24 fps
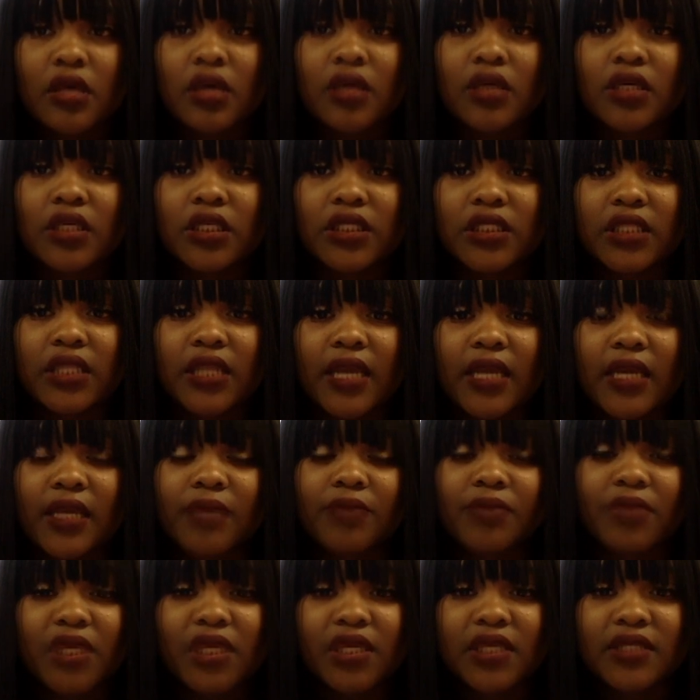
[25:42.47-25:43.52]
because then I
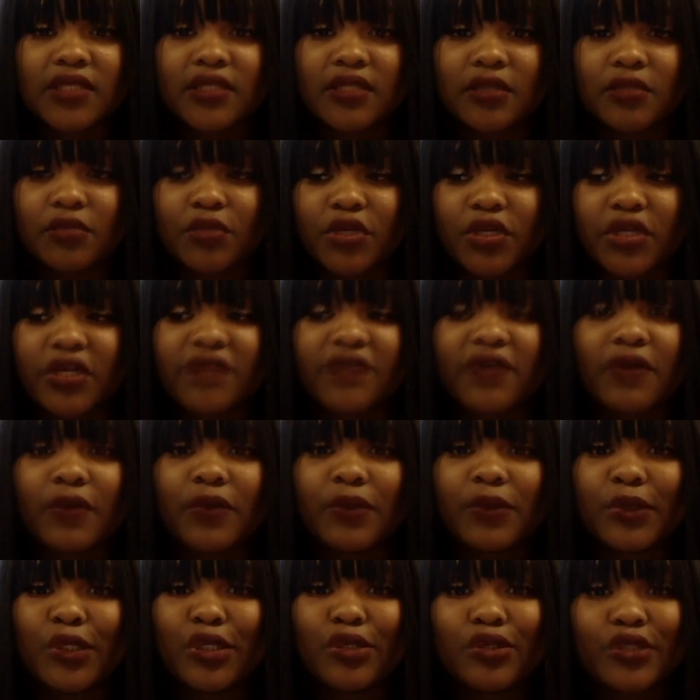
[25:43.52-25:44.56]
can BS in the morning if I want
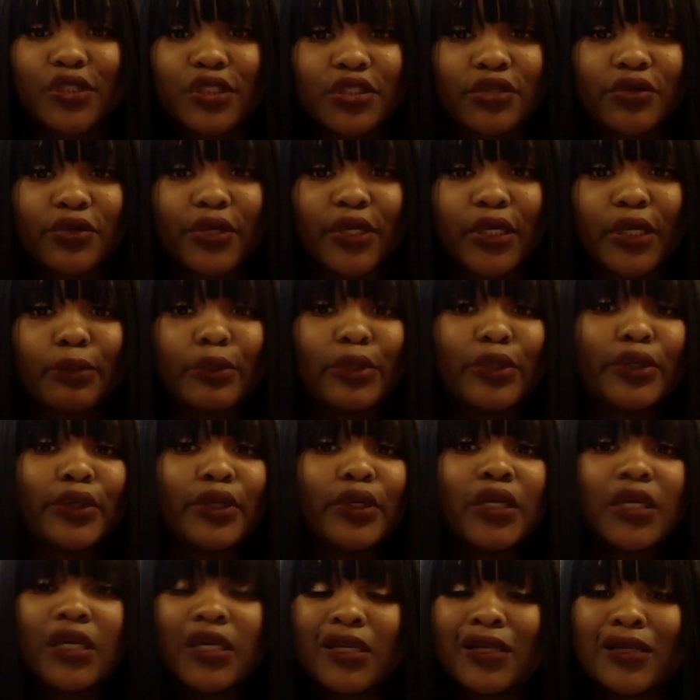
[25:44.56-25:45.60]
to be on Instagram, or
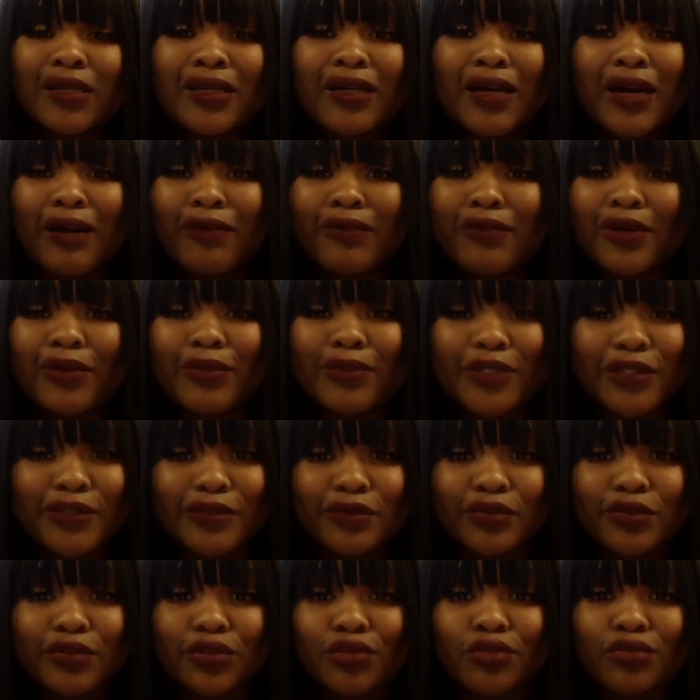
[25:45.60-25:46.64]
I want to be
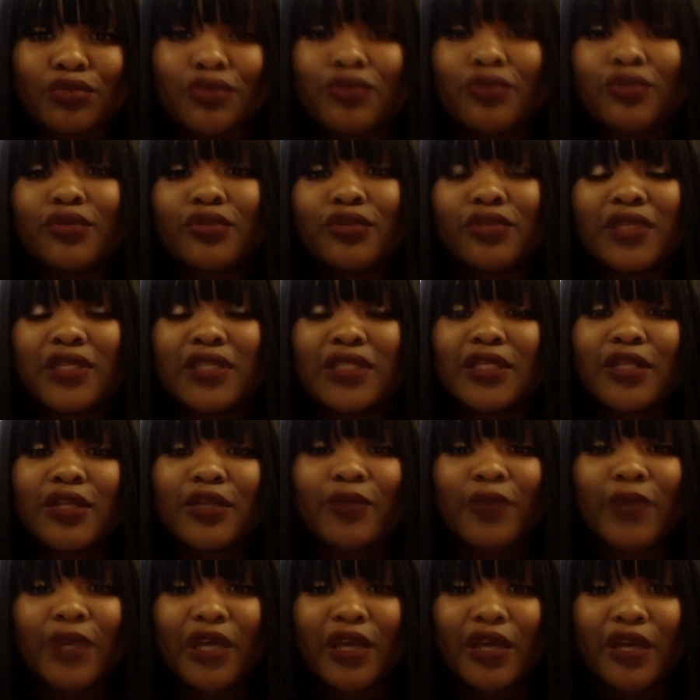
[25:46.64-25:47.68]
social, or let's say the
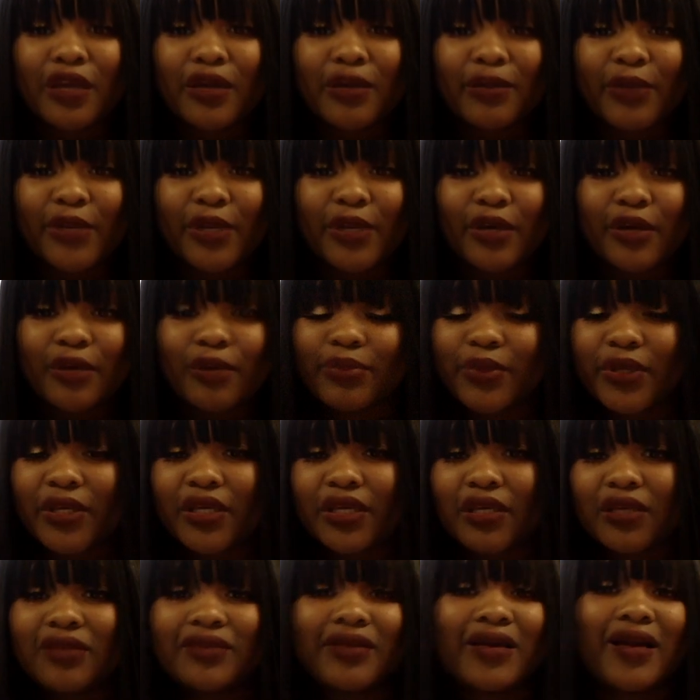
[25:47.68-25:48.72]
weekend coming up
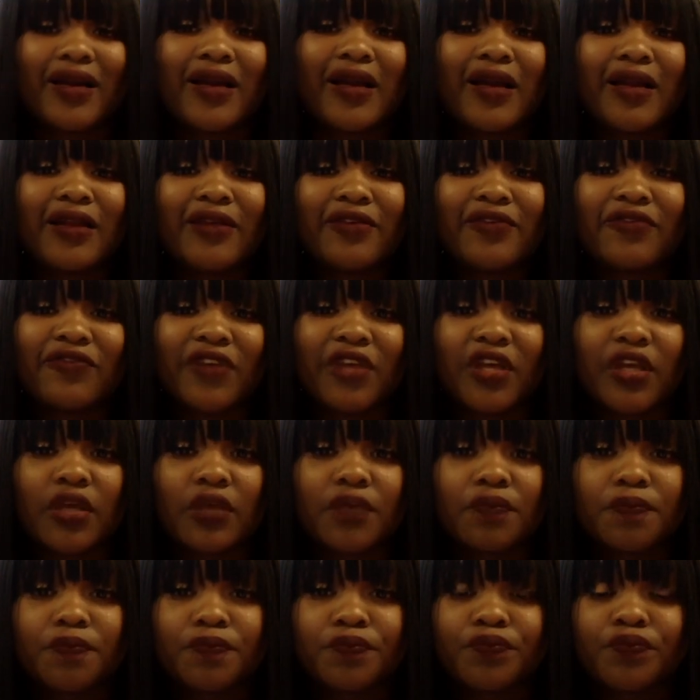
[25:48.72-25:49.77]
and I got an
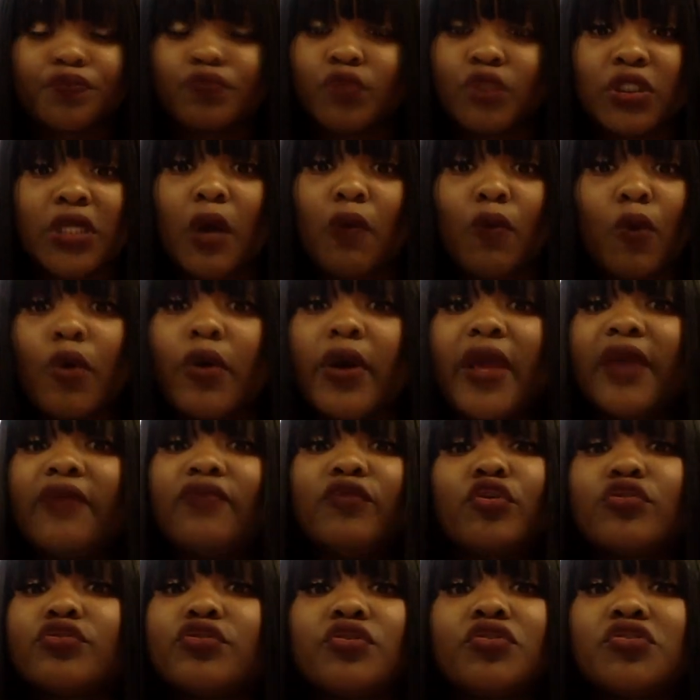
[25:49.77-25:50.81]
event, which I won't have
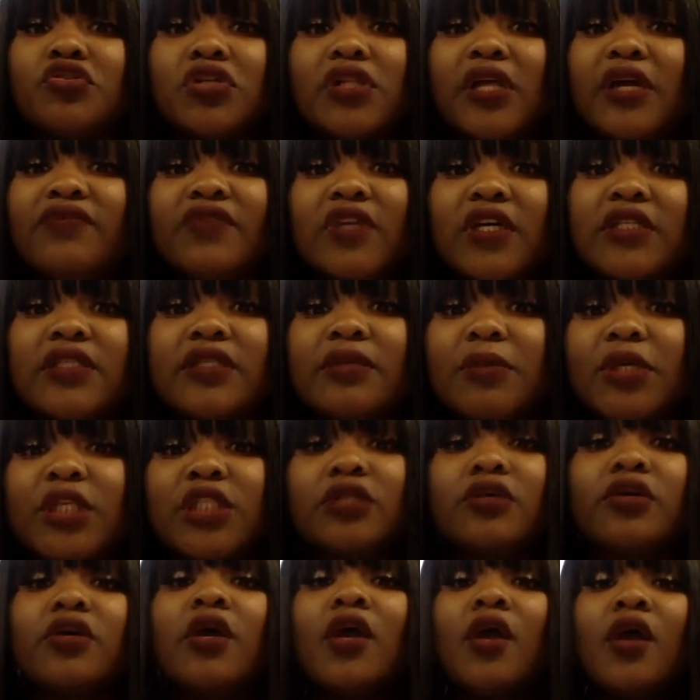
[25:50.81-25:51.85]
no social life next
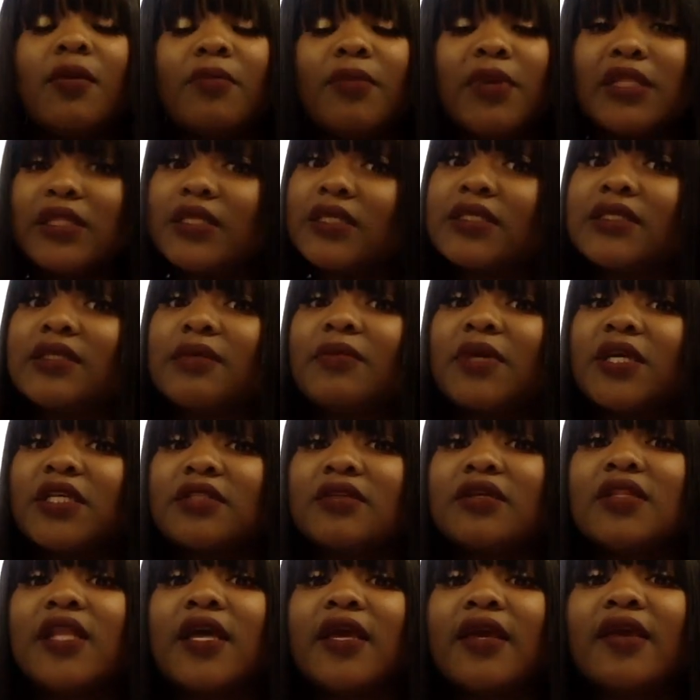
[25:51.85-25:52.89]
semester. But this
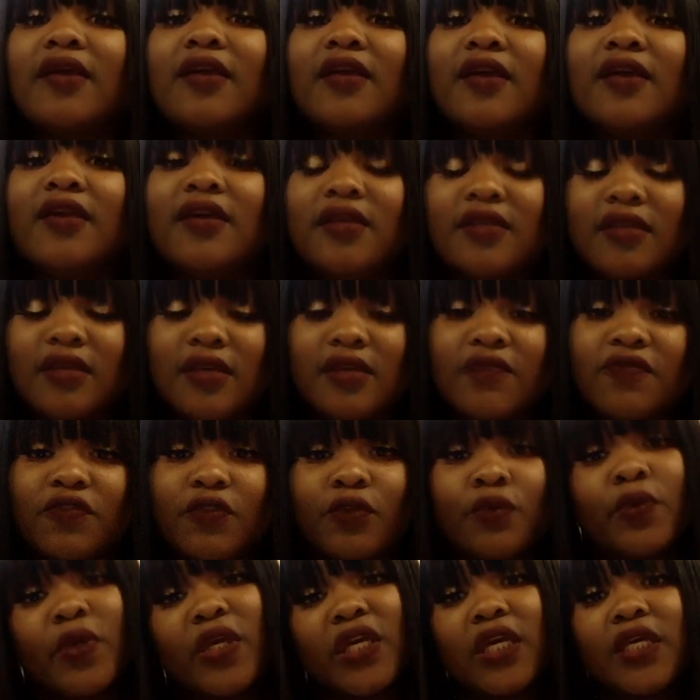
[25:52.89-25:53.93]
semester, like, if
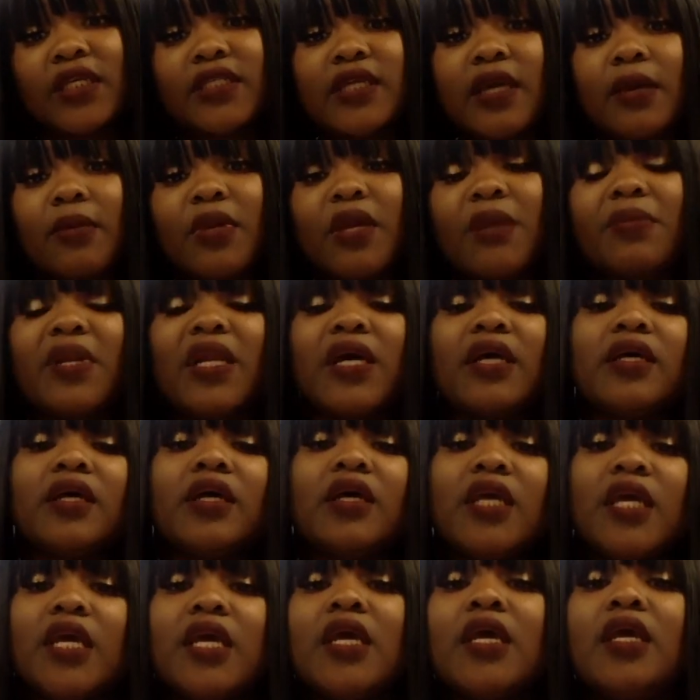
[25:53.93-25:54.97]
the weekend's coming up
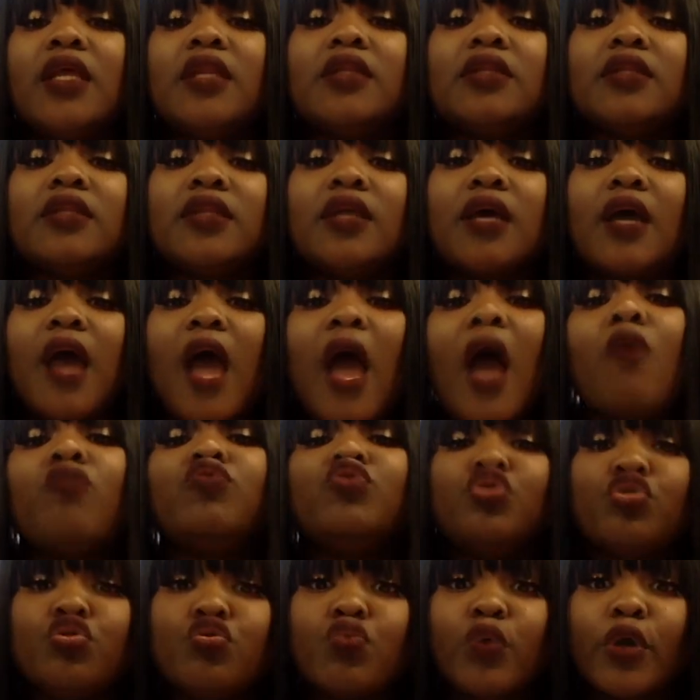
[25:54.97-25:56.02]
and I
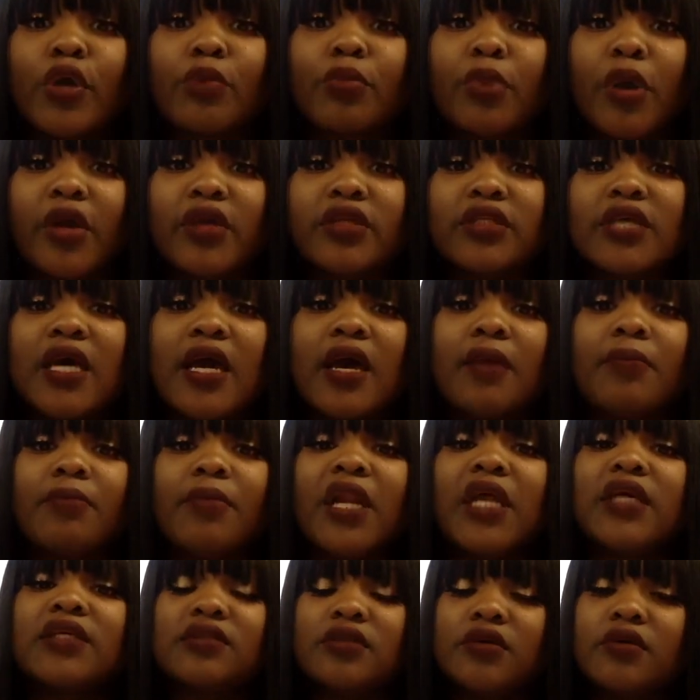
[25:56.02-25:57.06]
would do work part-time,
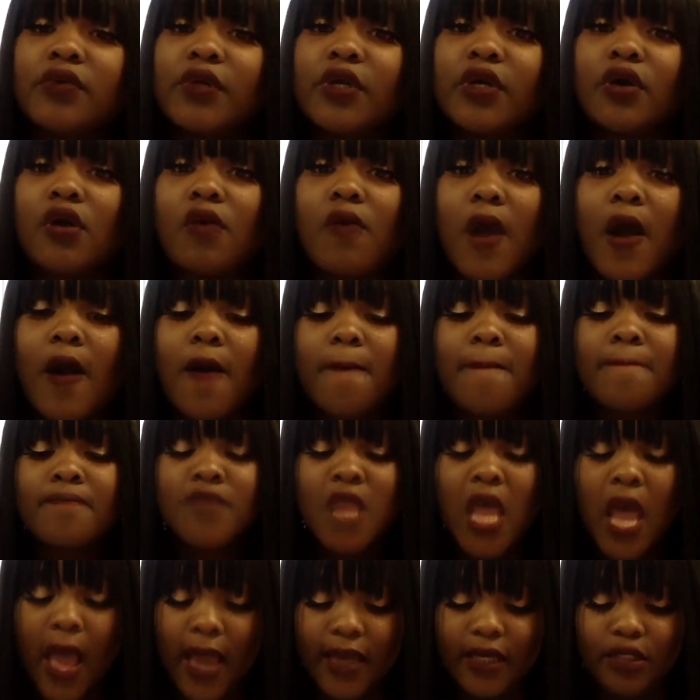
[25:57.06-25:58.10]
but I still want to go out,
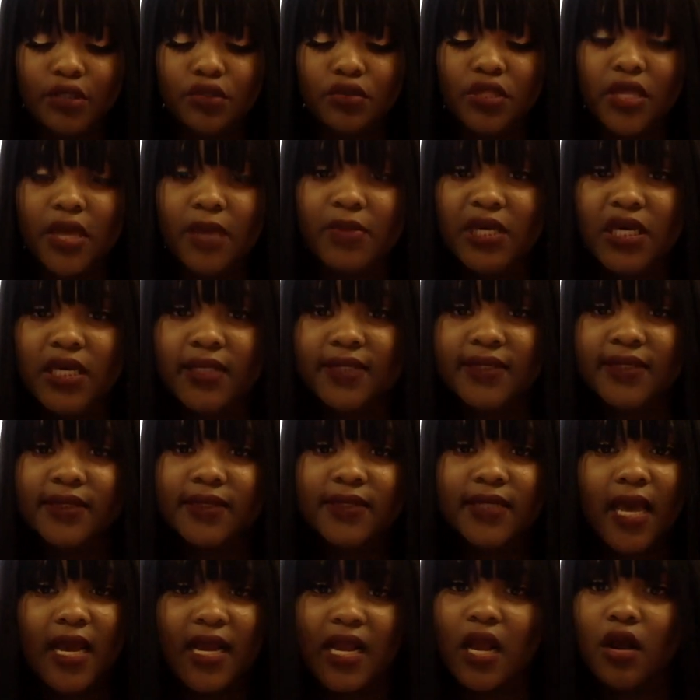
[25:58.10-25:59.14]
I can do that
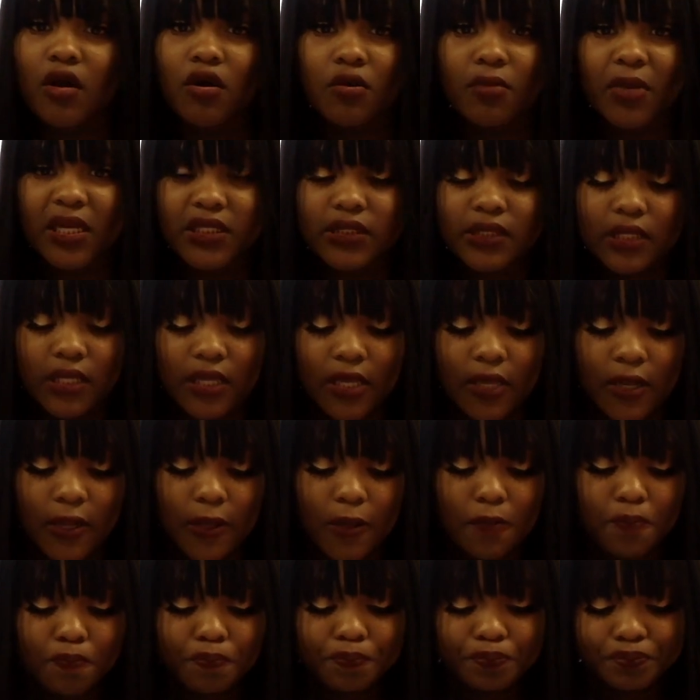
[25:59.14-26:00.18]
because I got all my studying
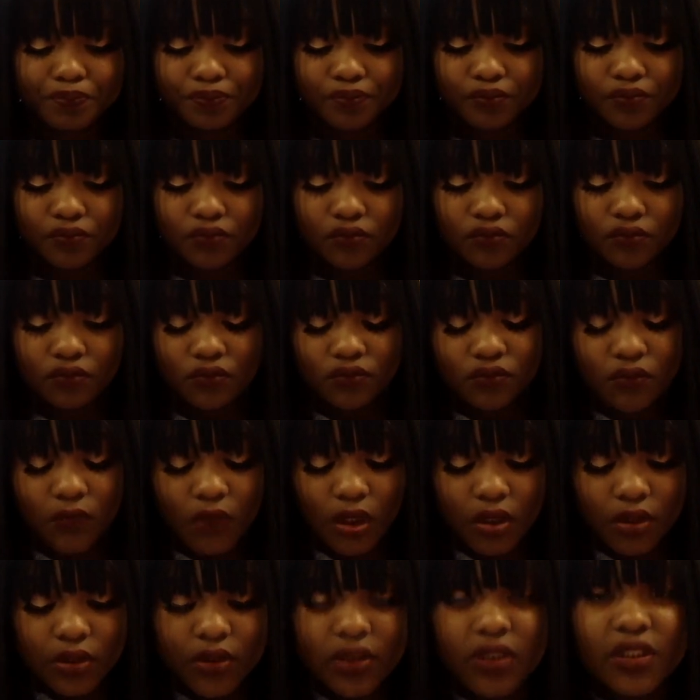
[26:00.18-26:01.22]
in.
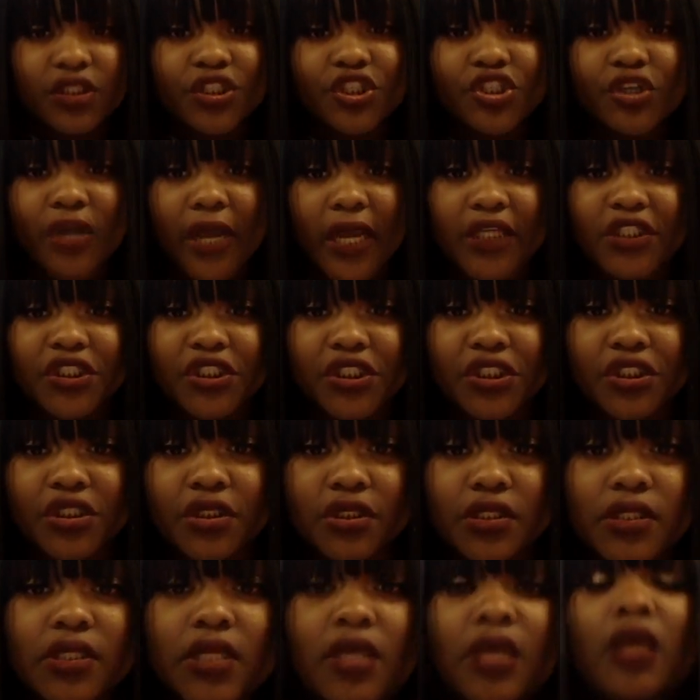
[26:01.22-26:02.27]

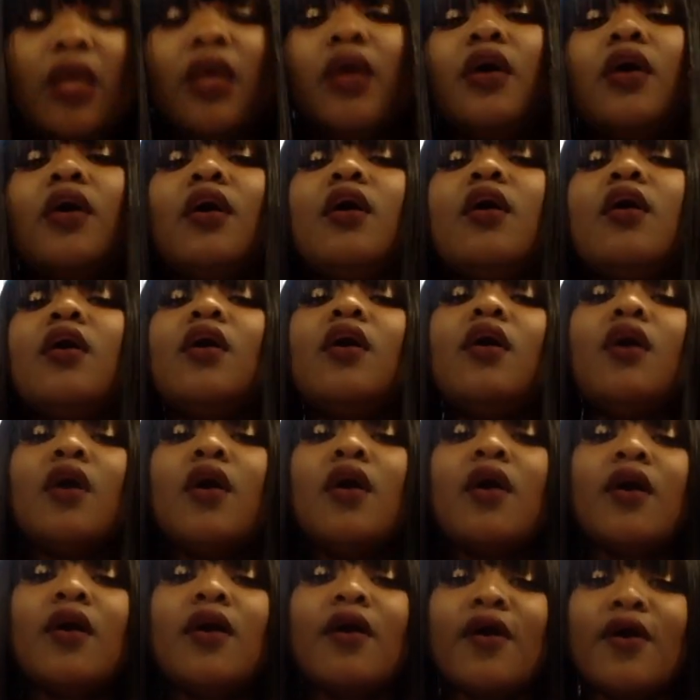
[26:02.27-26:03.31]
Distractions.
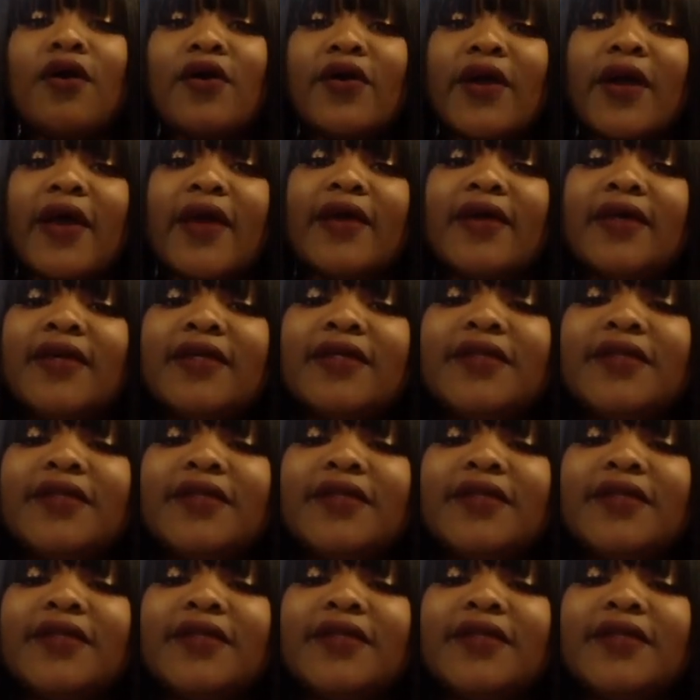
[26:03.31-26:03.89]
Okay.